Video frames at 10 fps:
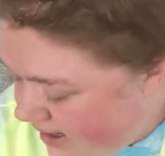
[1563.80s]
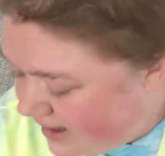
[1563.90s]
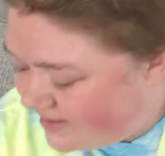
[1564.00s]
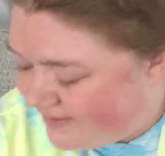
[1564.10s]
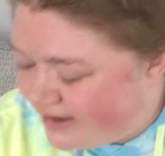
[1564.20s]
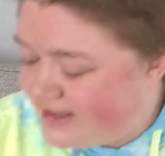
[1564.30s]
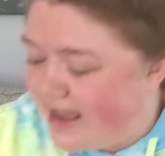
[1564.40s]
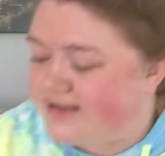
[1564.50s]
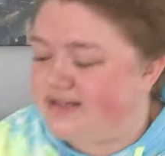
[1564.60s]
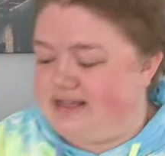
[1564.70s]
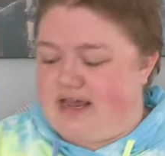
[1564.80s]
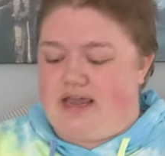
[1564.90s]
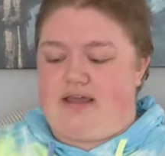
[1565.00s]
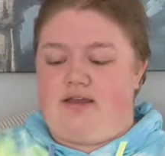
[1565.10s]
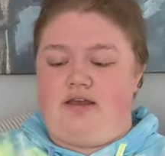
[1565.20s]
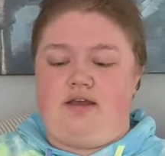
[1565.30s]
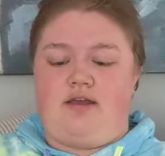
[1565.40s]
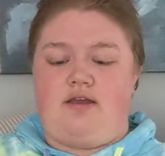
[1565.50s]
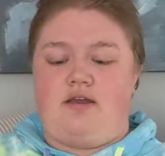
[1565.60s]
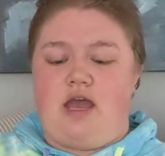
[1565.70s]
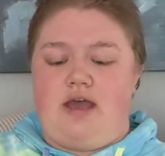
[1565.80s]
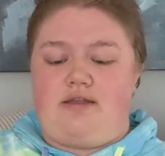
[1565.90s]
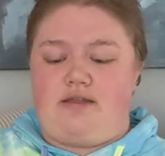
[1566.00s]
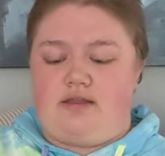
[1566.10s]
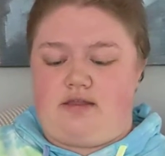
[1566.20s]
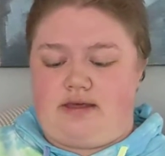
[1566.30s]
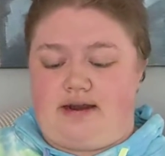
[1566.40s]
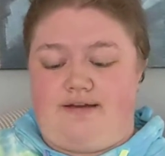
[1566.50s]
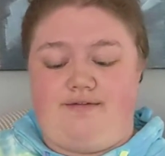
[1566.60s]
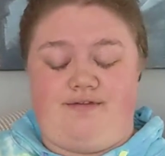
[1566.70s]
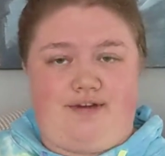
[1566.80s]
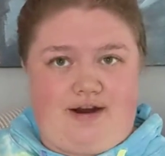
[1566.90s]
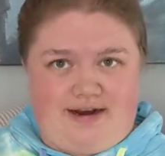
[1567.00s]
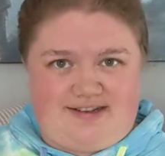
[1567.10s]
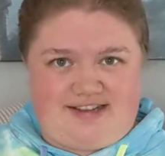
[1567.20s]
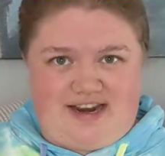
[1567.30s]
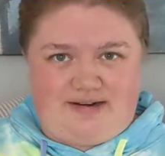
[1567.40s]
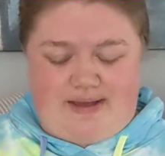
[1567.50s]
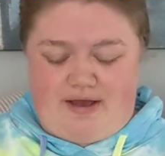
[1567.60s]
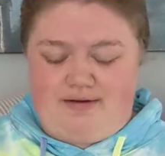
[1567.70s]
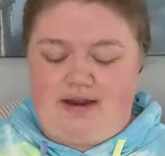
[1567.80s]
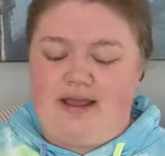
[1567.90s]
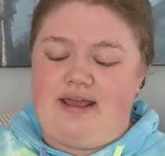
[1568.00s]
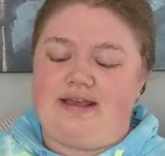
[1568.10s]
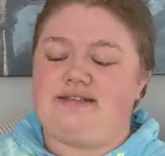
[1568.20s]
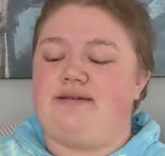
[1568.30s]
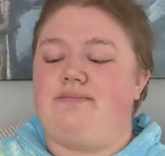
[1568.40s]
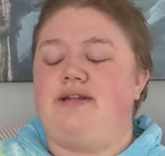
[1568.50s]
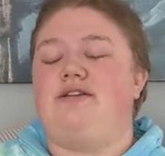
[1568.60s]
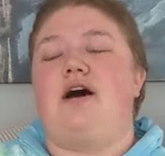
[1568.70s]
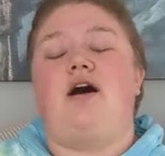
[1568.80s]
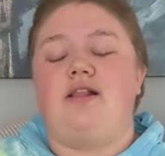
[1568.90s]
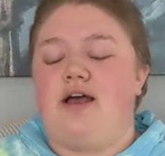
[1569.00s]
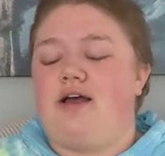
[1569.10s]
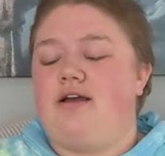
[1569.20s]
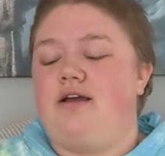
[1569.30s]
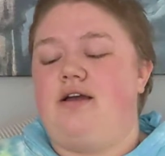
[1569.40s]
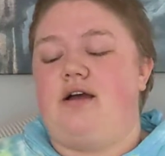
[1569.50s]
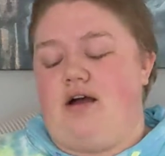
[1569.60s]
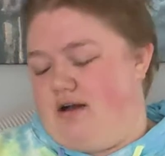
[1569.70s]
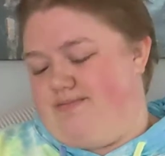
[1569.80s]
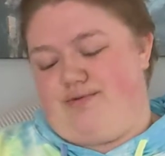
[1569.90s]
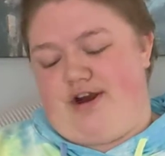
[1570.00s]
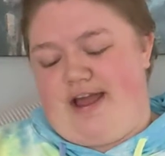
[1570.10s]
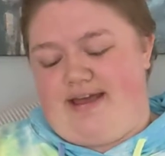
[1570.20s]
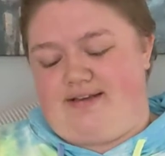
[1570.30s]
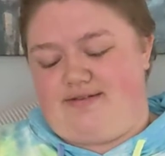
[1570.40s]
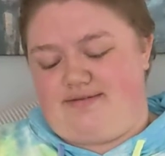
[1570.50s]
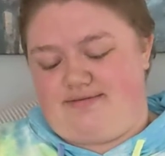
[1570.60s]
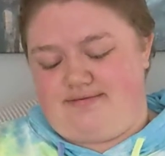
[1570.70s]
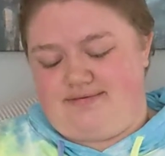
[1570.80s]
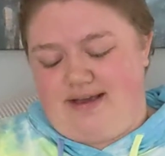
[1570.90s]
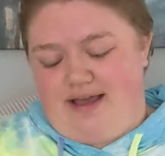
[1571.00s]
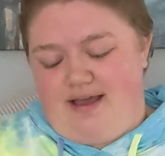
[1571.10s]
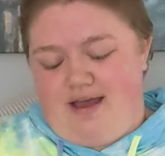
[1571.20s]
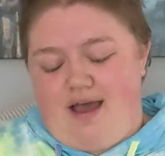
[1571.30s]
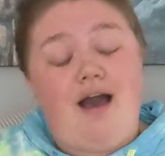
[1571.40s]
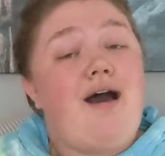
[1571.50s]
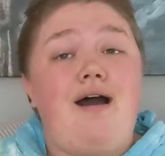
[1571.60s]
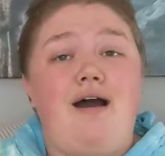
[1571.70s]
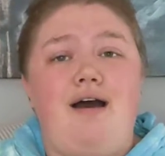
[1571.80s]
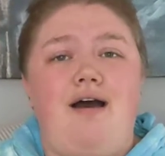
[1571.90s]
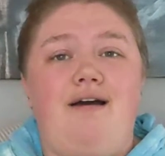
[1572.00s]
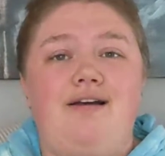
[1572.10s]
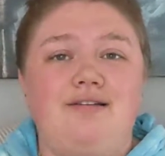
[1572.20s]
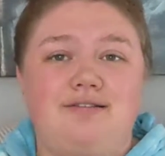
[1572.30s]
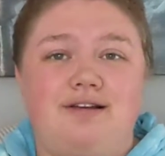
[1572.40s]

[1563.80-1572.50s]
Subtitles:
And the very last thing that I'm very excited about is the mandala ombre. Ah,